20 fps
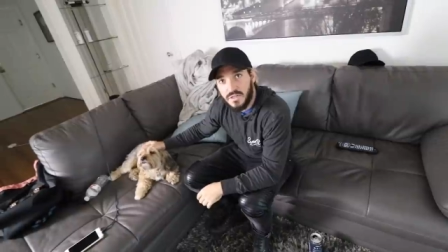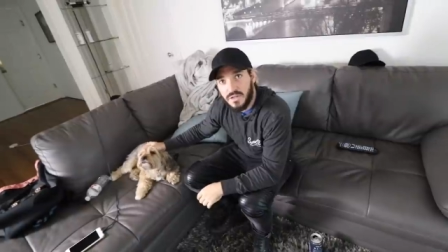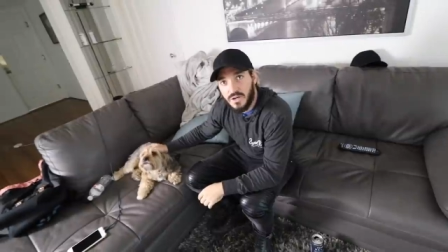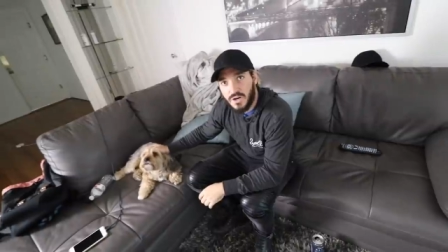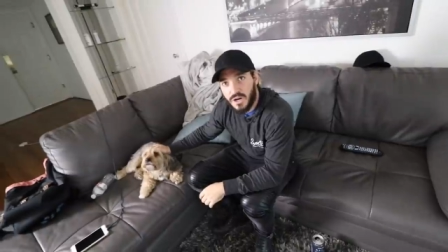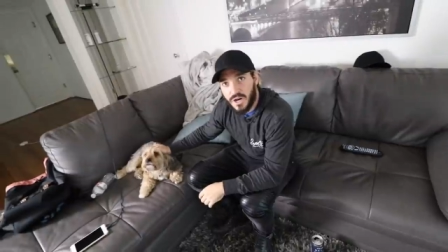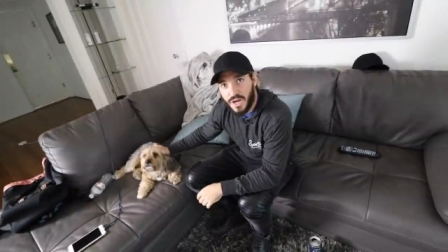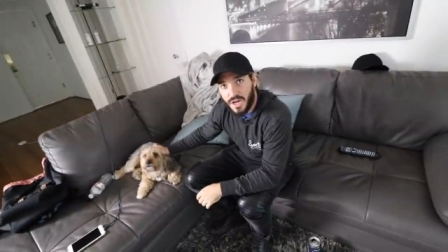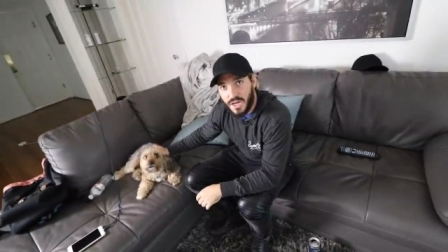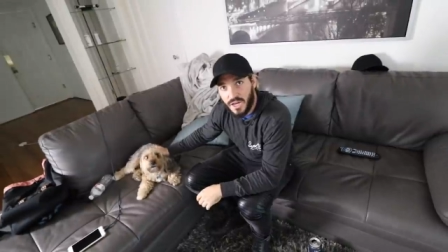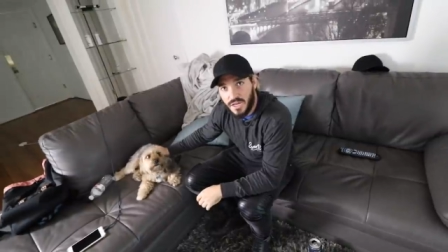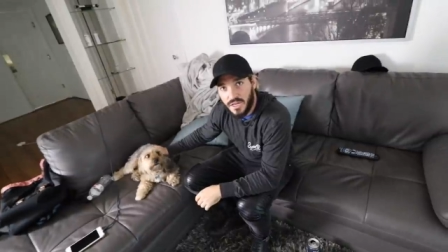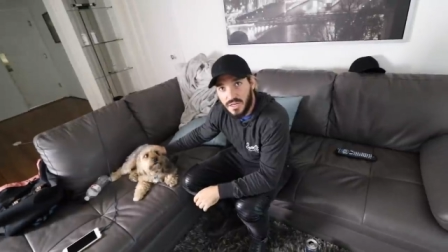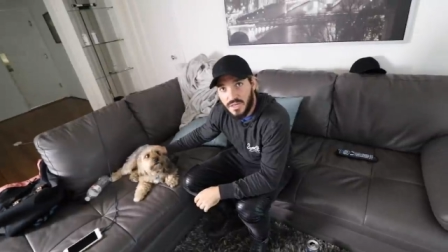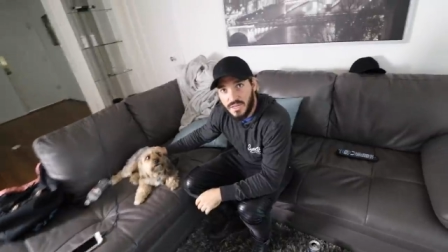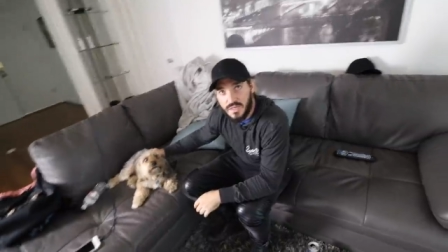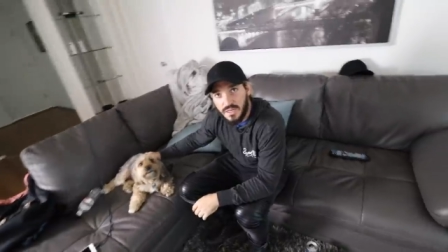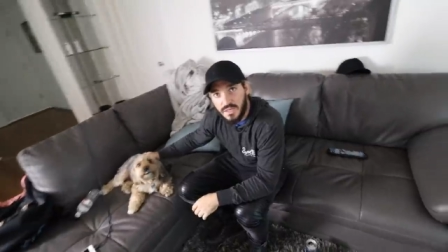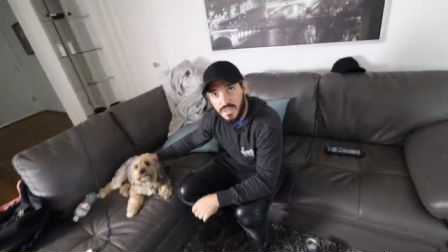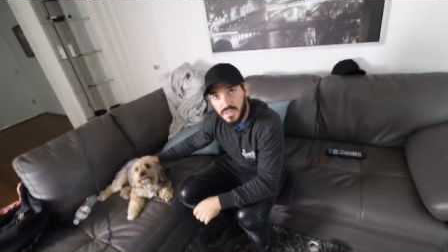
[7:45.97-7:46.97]
Okay.
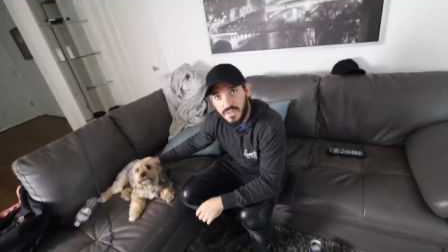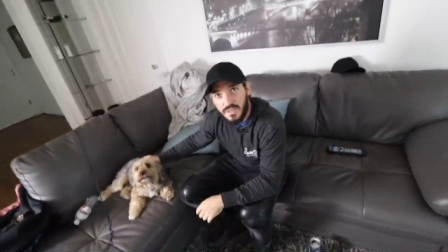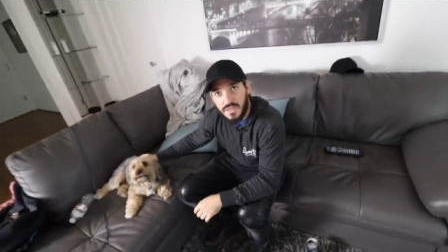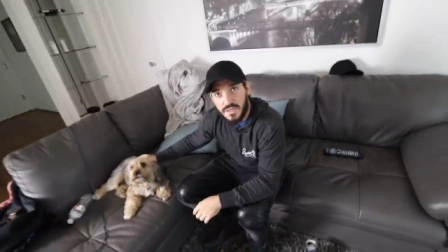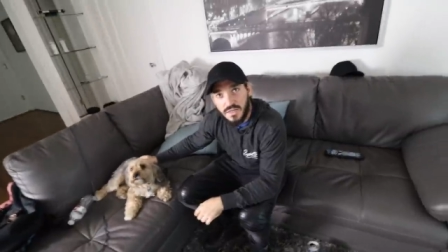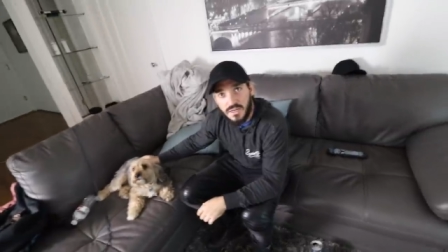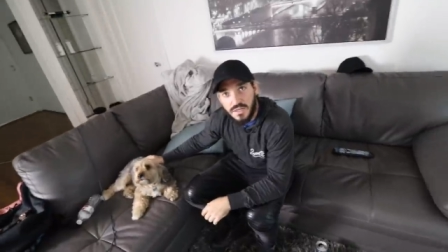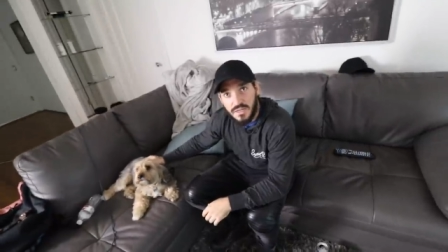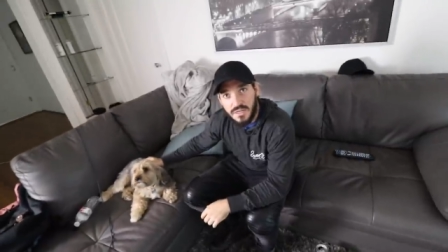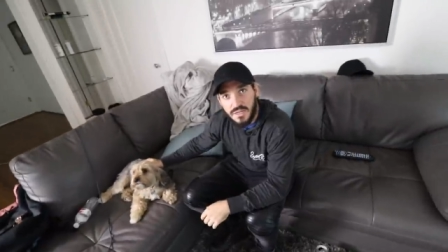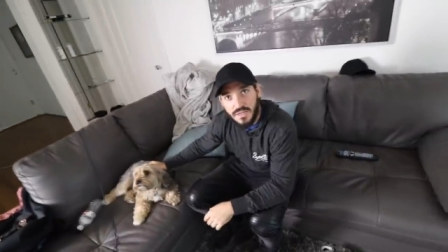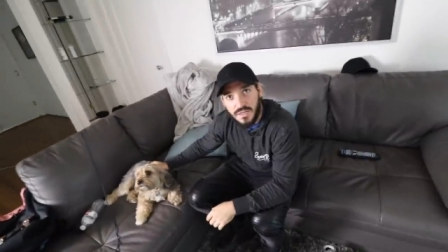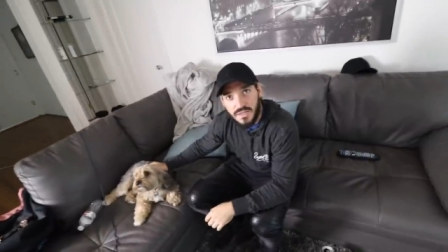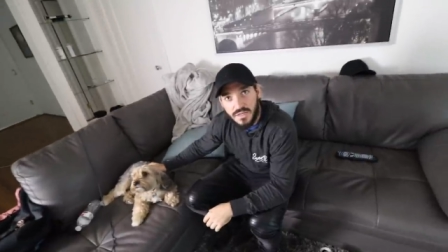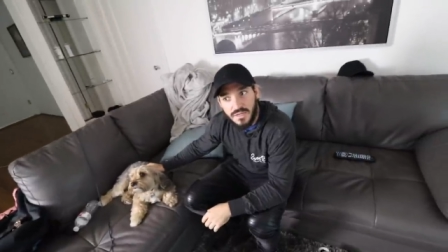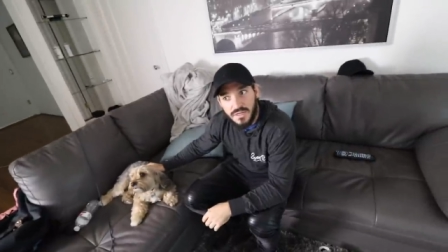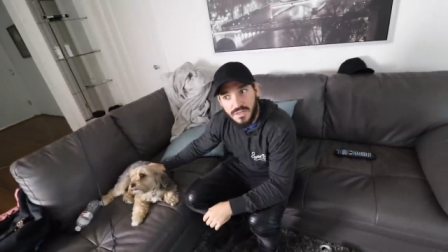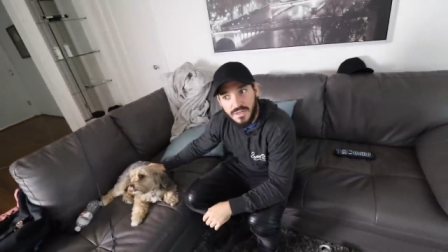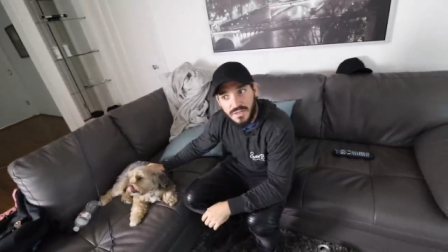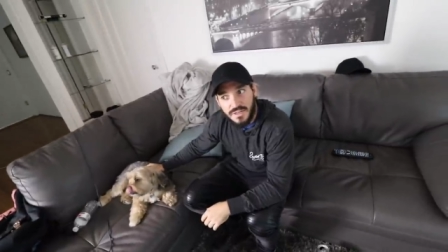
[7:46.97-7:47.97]
Okay, close your eyes.
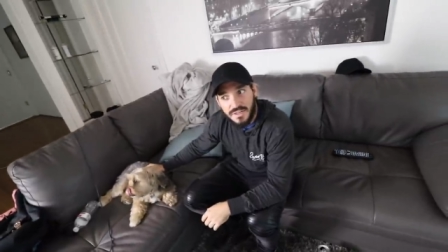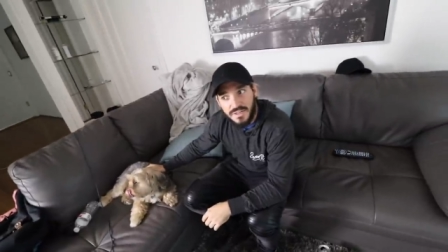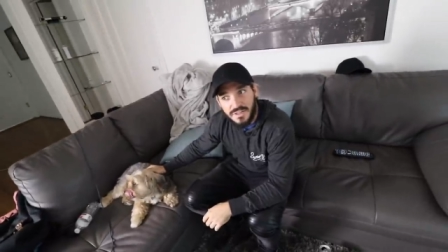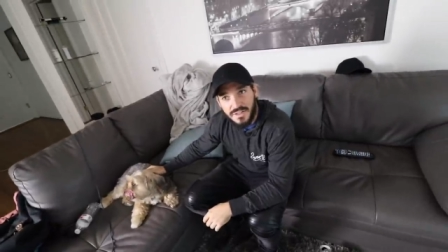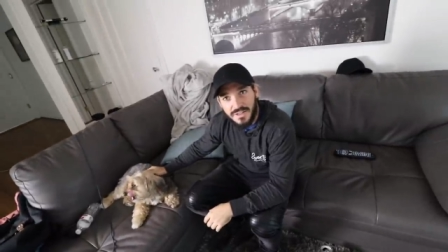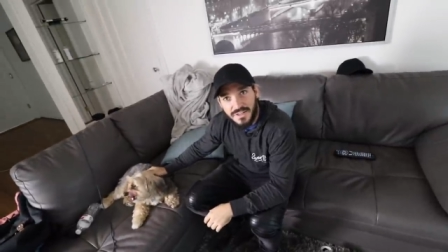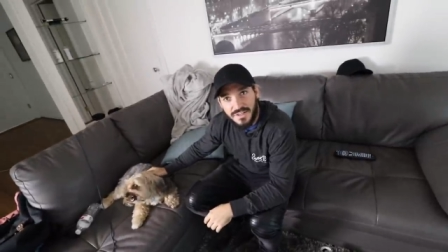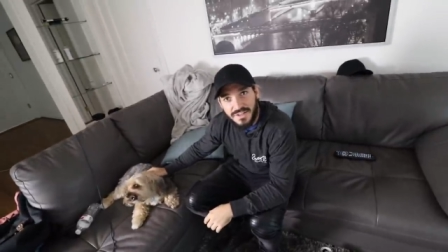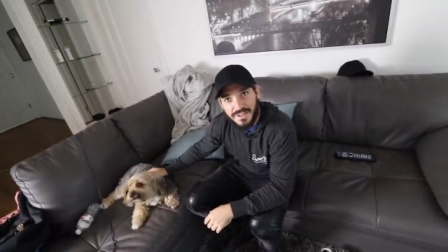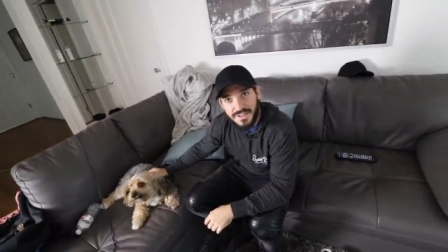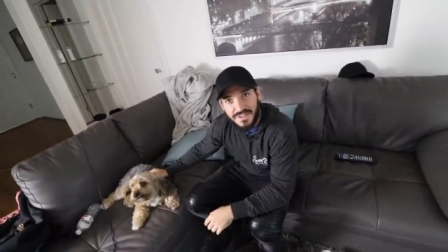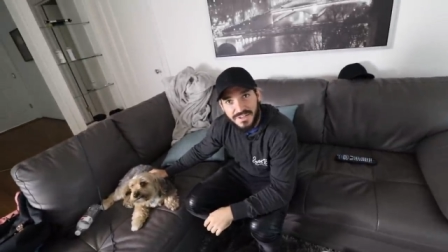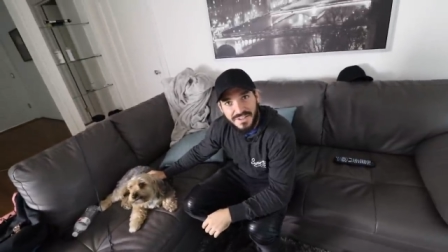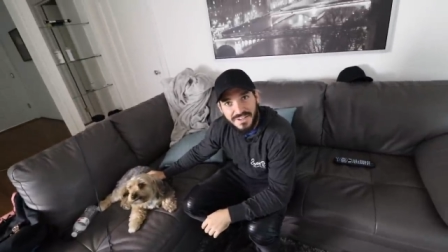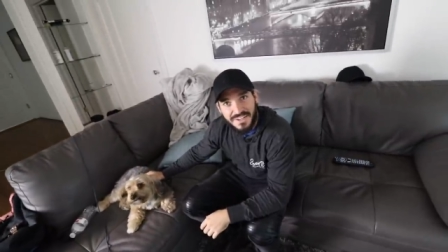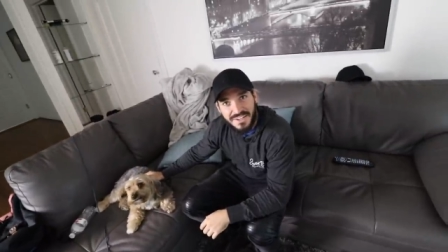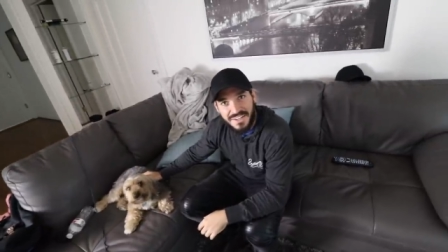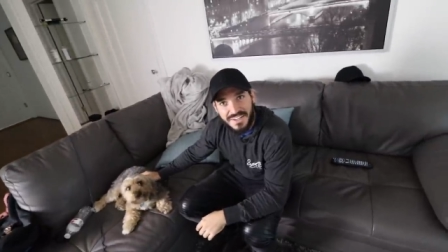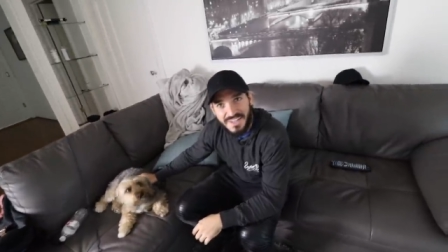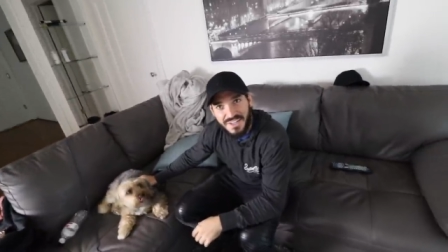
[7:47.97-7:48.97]

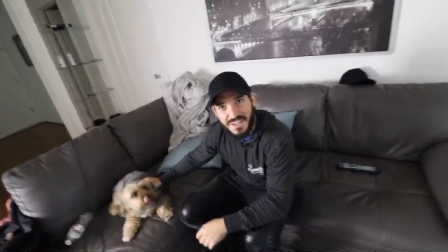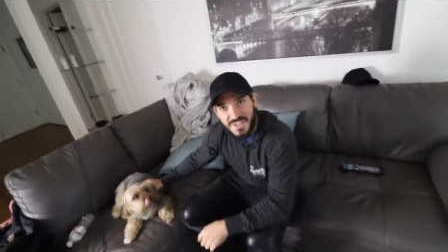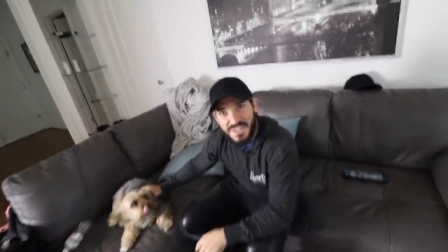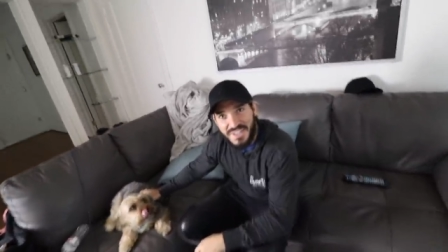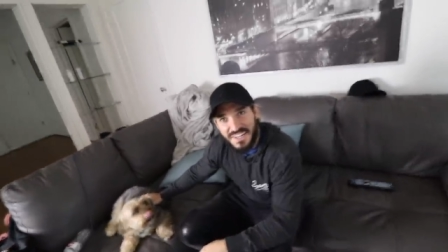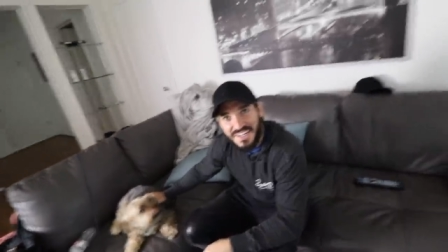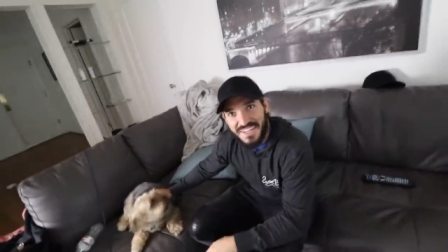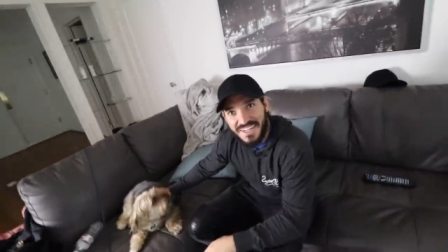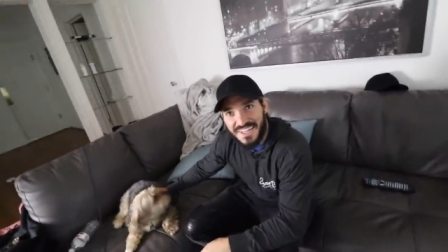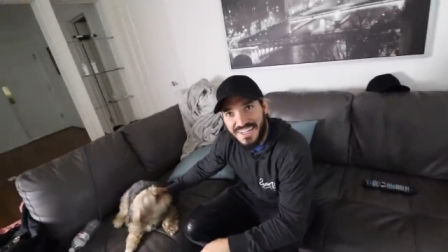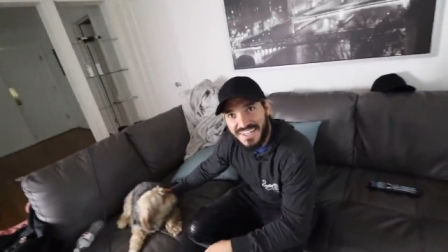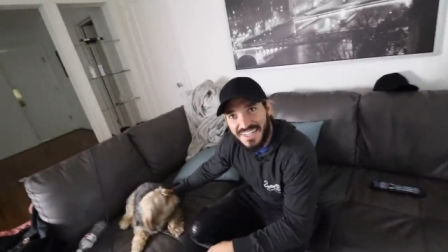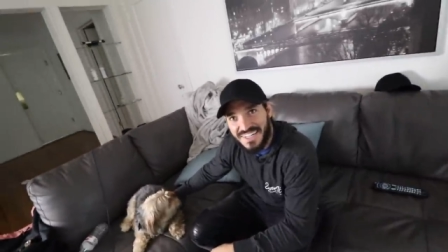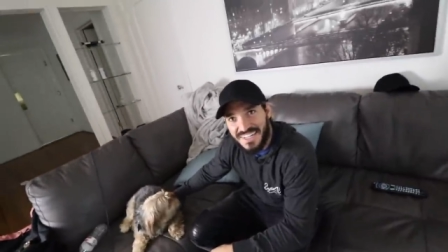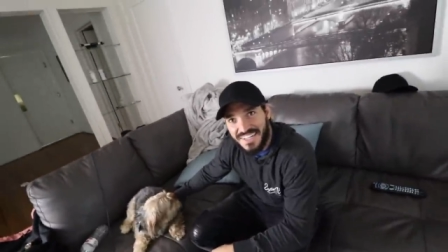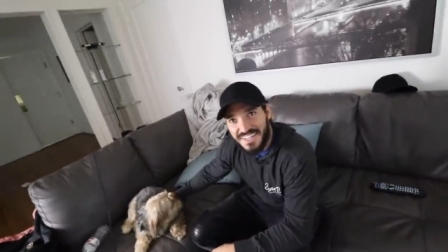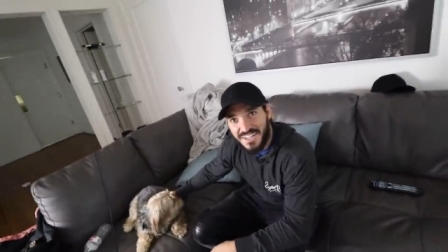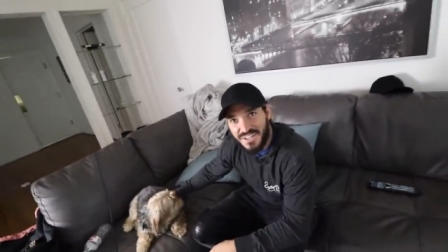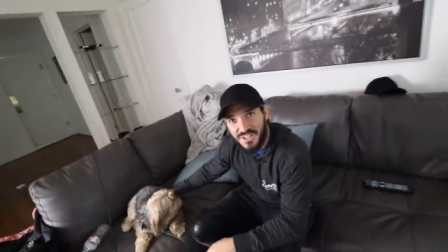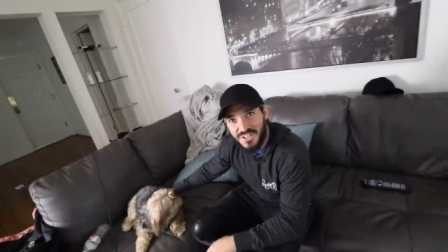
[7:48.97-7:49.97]
Just close your eyes and put
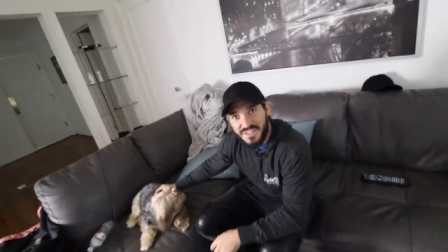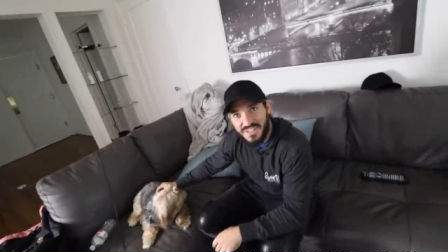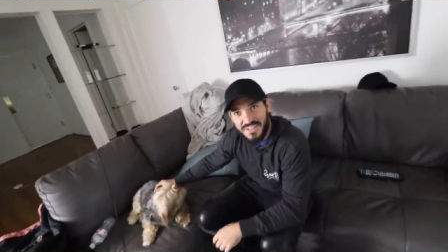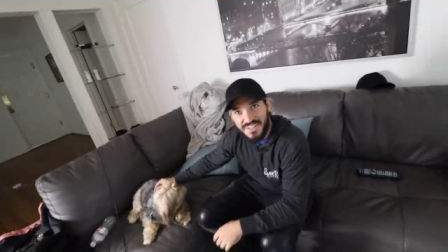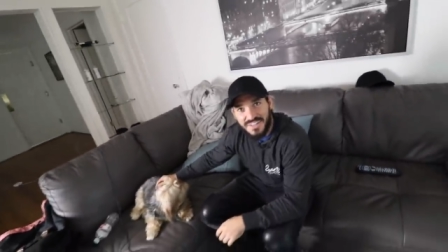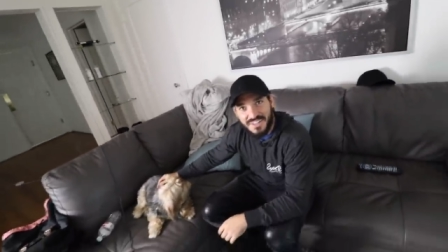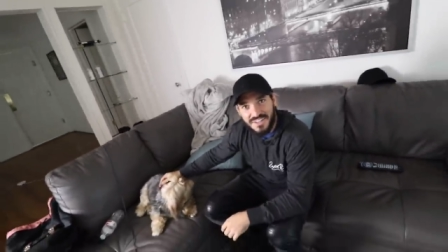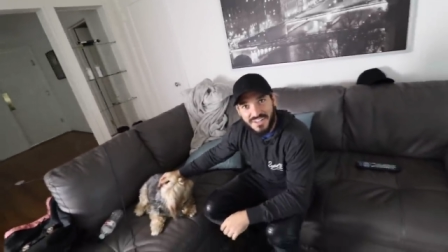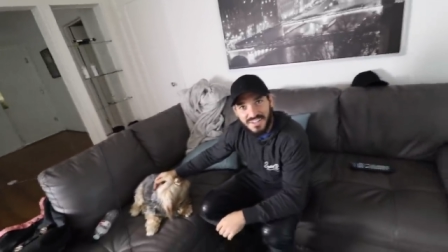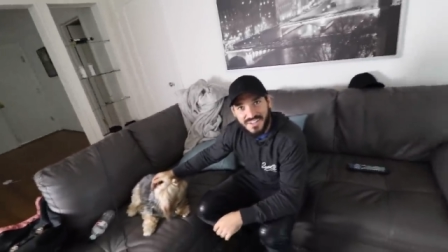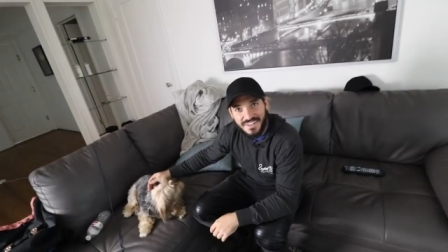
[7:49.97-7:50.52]
your hands out, bro.